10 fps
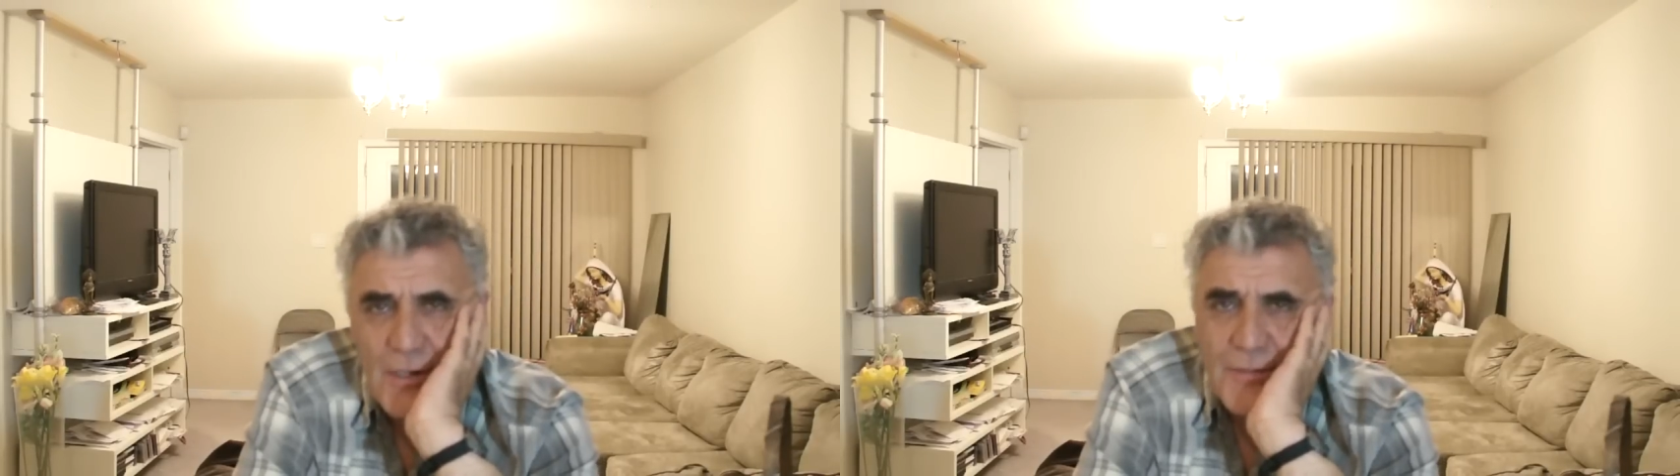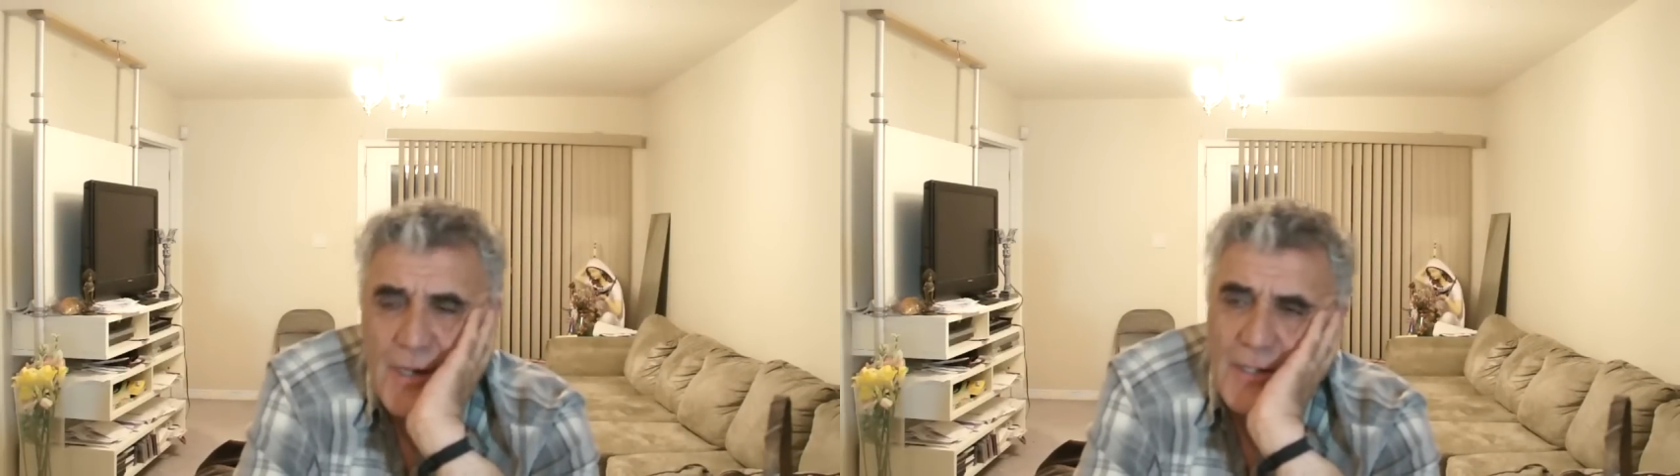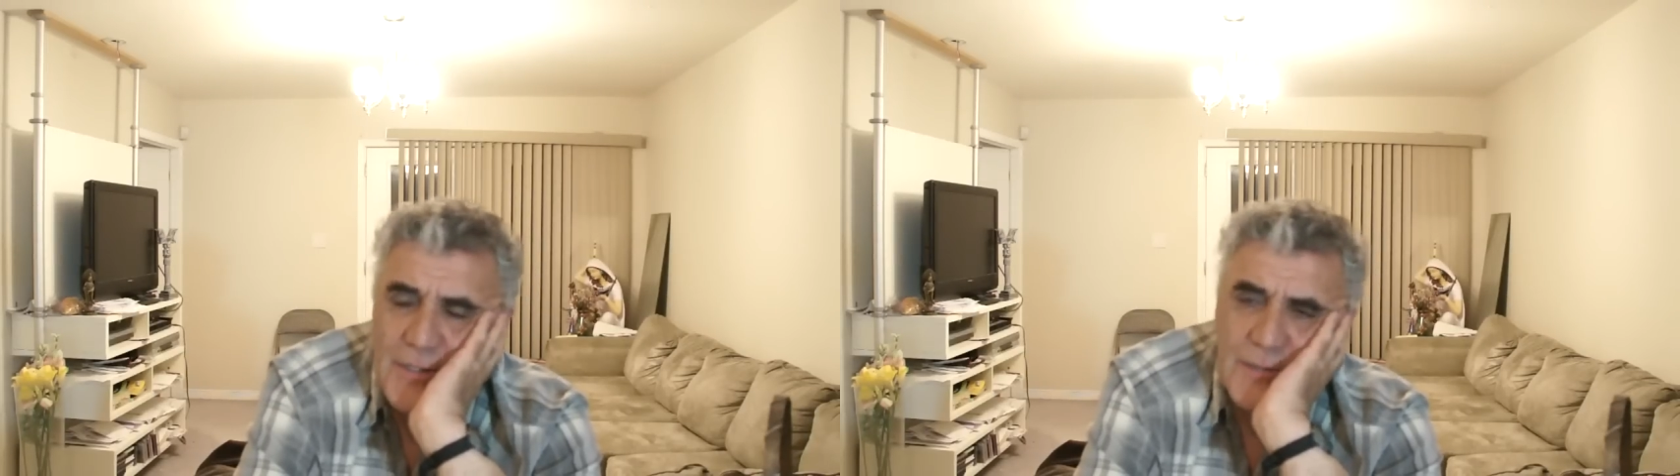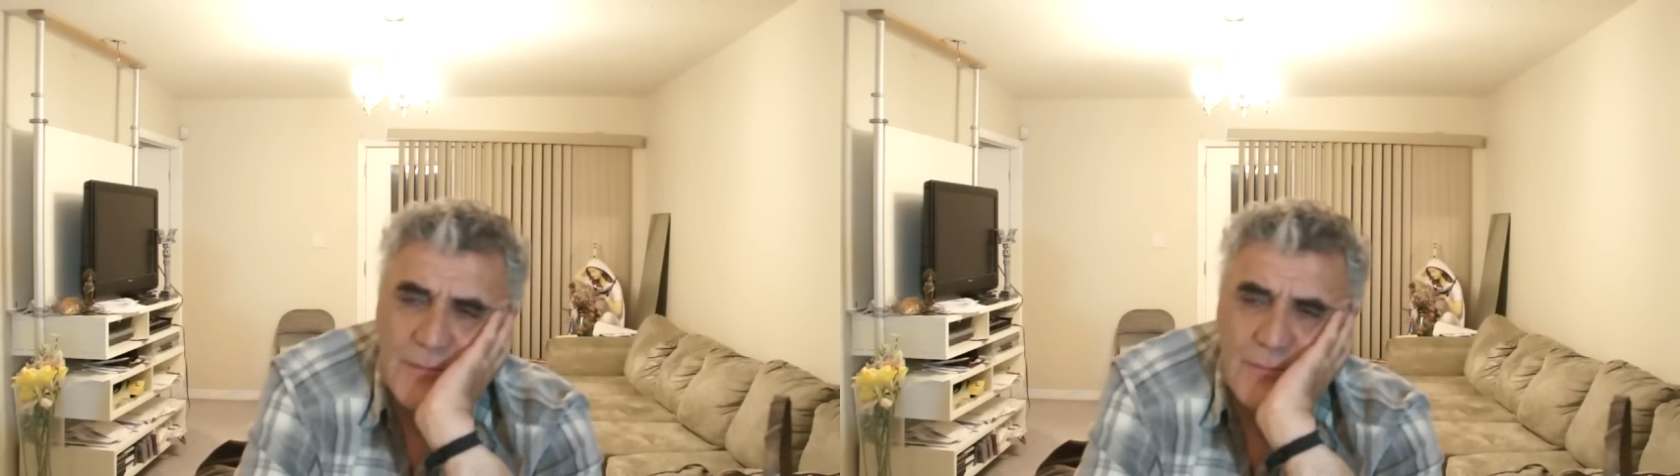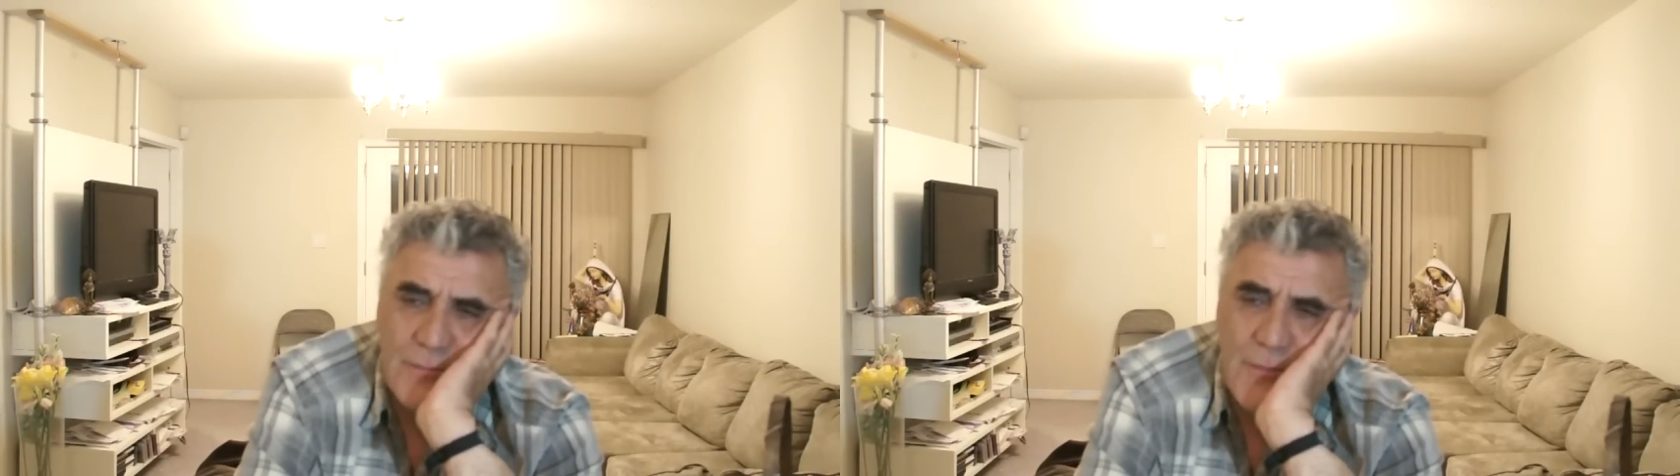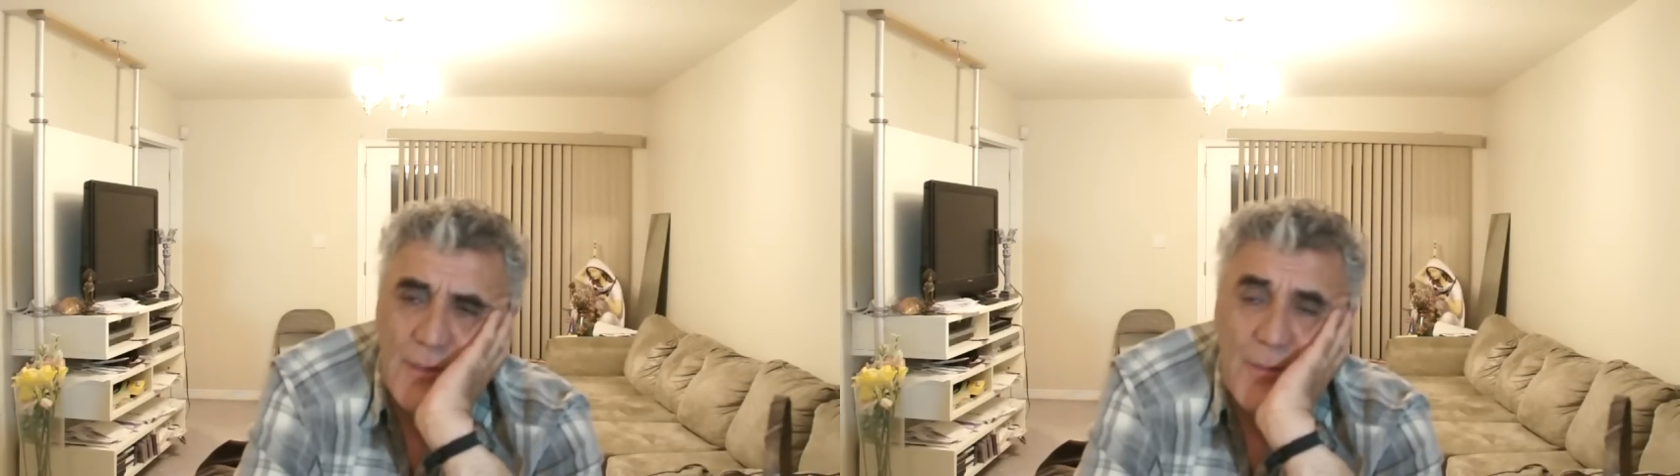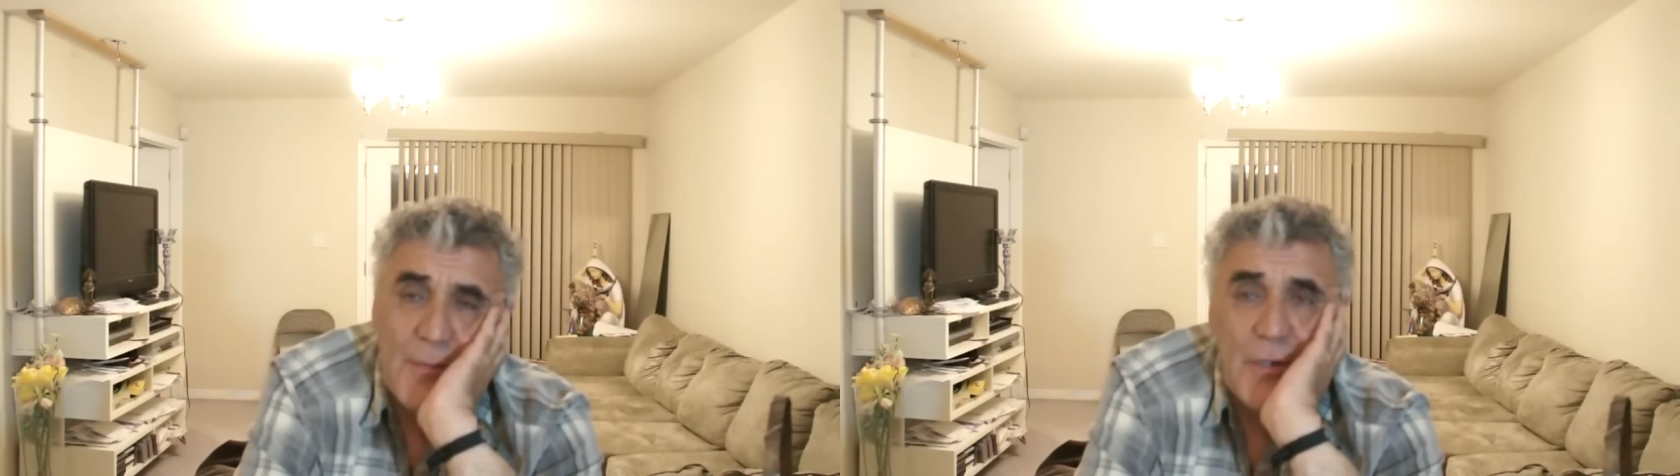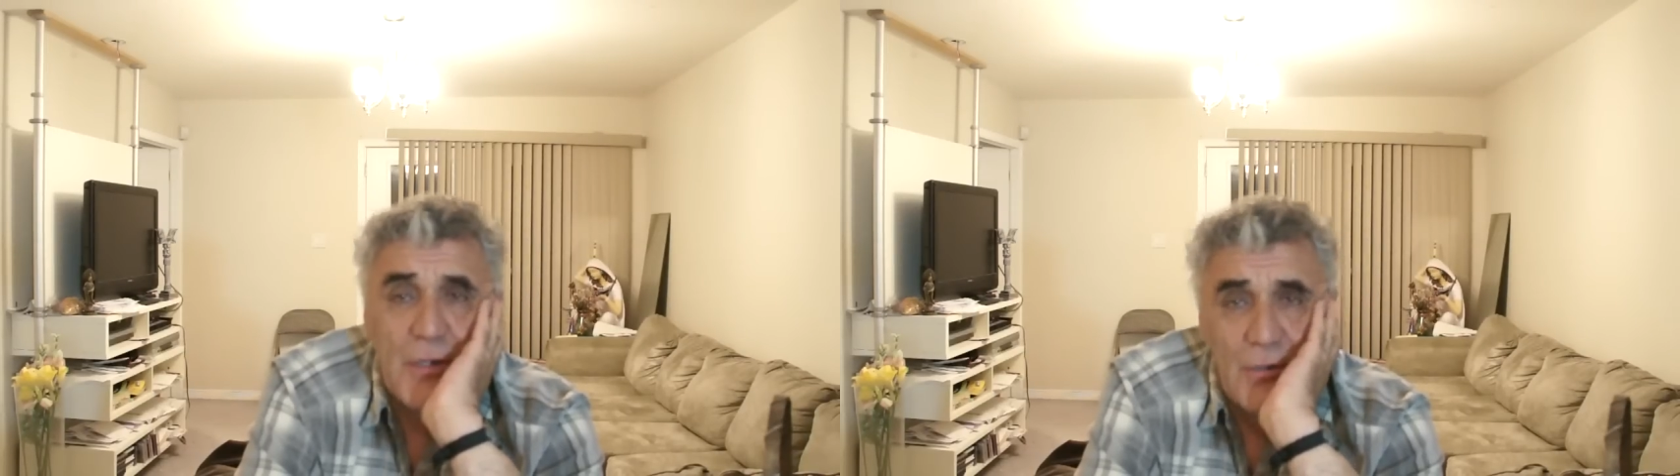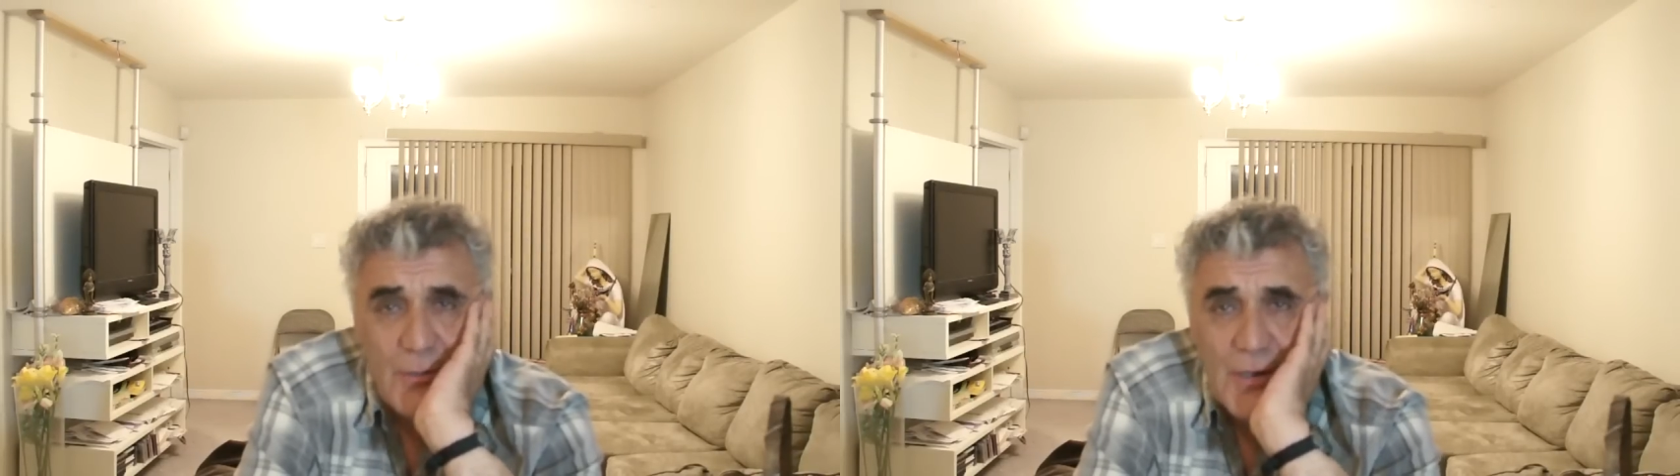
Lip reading: attraction, it might be human